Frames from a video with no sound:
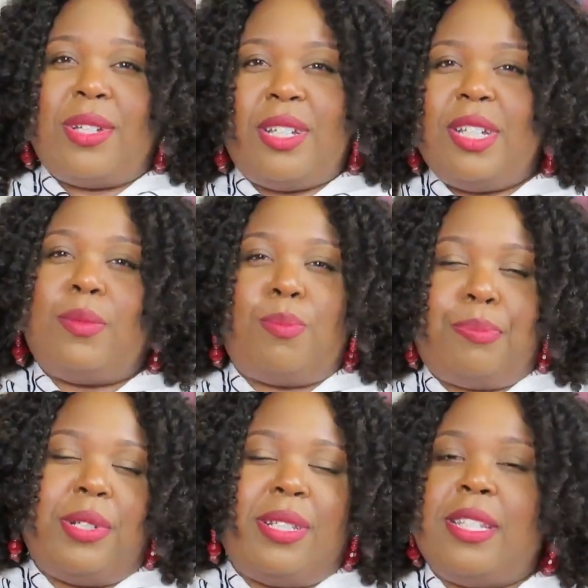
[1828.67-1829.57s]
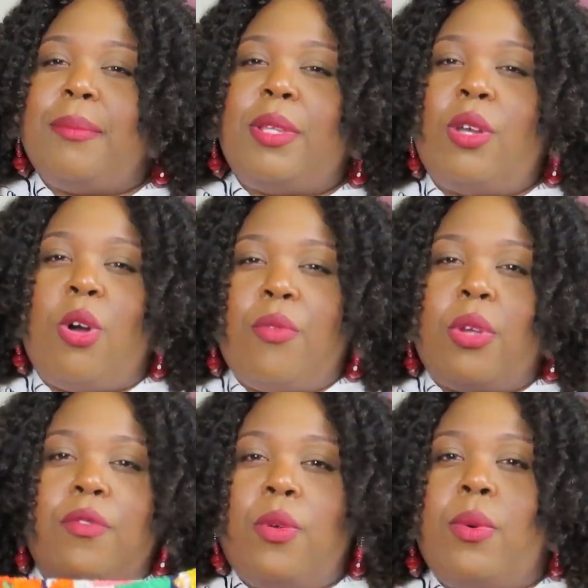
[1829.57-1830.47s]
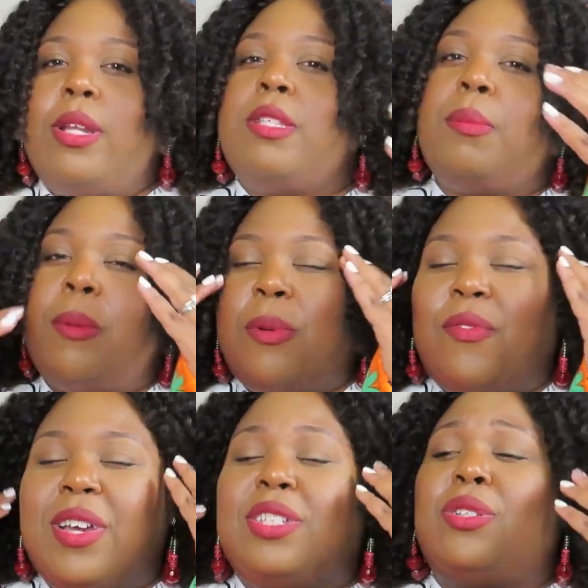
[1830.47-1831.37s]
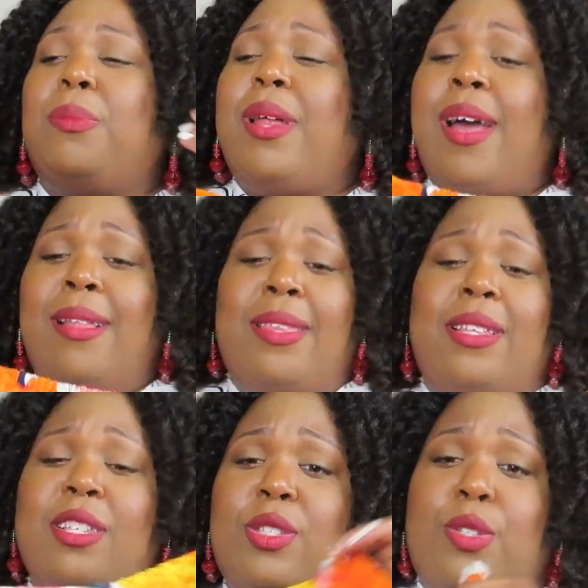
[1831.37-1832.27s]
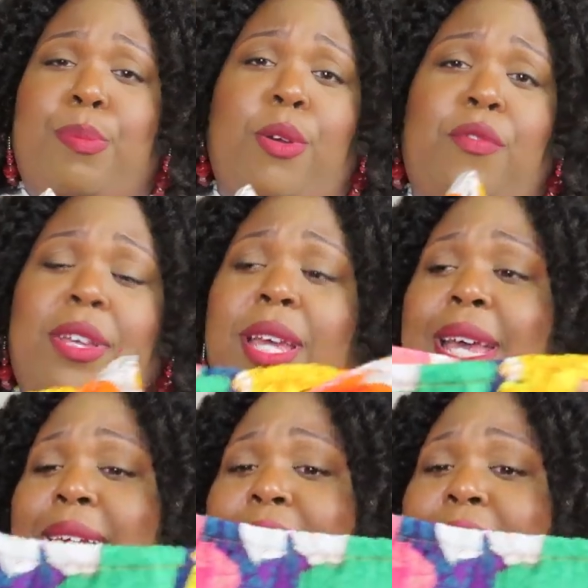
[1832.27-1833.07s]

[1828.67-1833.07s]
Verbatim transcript: could put something over if you wanted to be professional, but I think this was perfect.